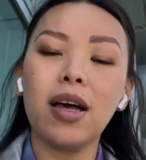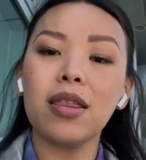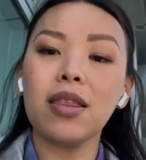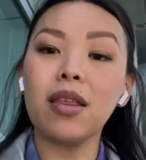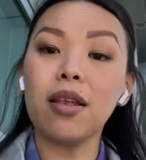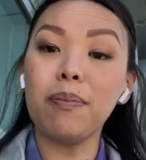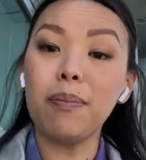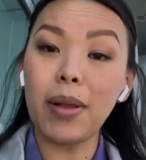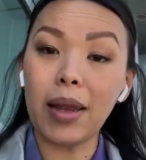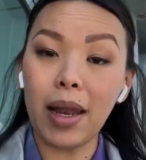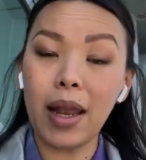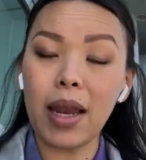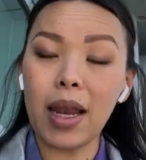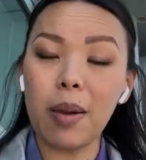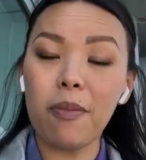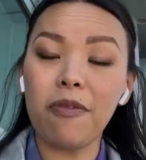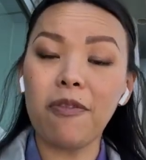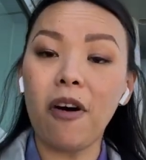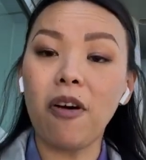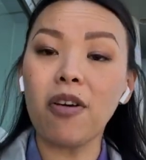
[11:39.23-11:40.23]
the
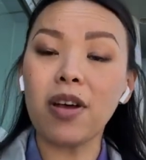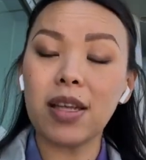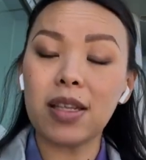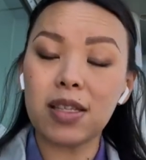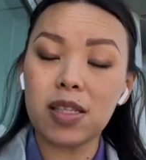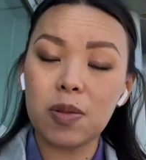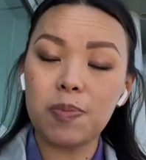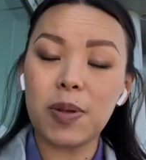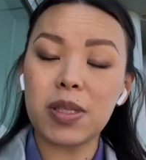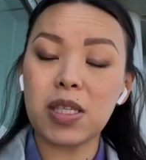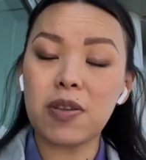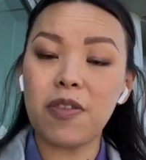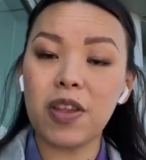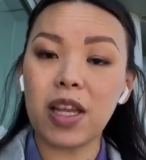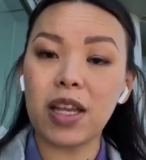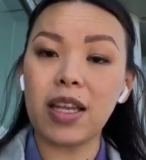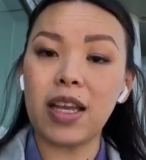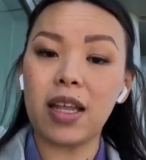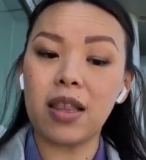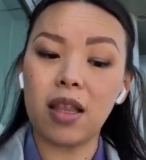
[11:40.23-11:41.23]
Millennium Falcon,
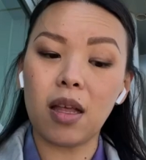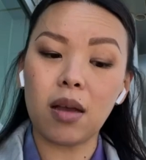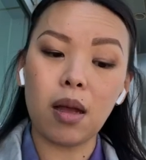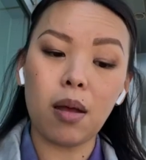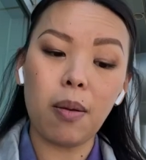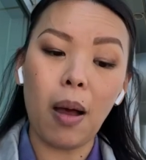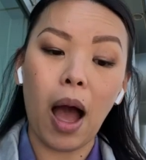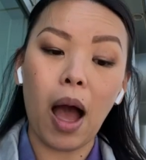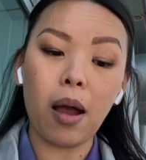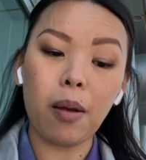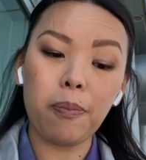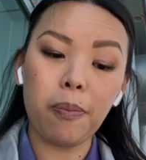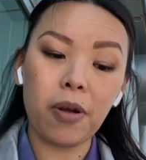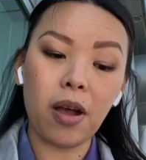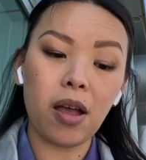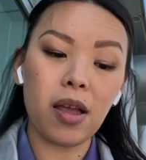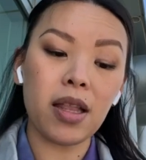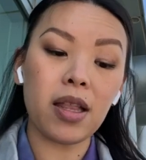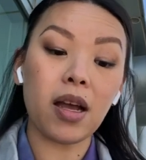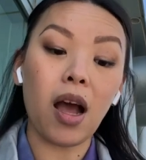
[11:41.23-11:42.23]
specifically in the
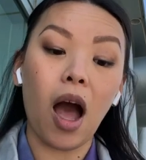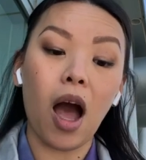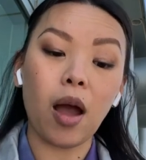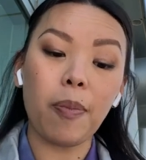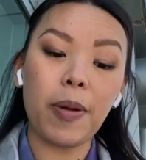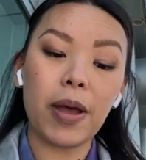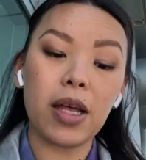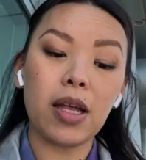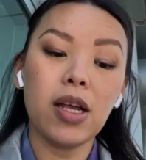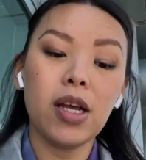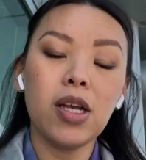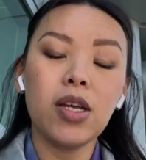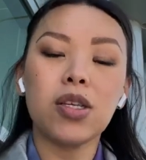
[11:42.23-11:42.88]
cockpit.